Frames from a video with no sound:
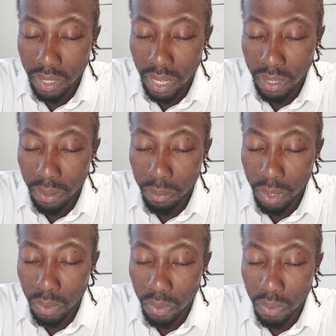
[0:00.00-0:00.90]
that there
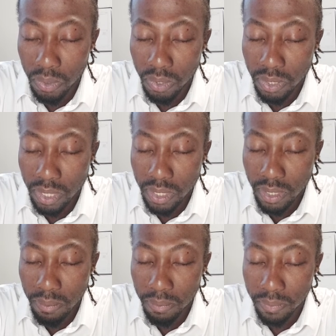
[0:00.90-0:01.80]
be no
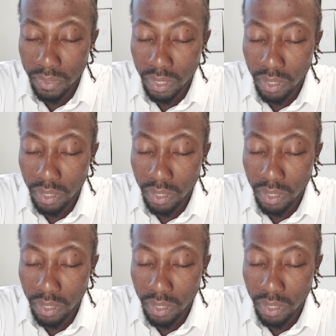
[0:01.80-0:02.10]
schism,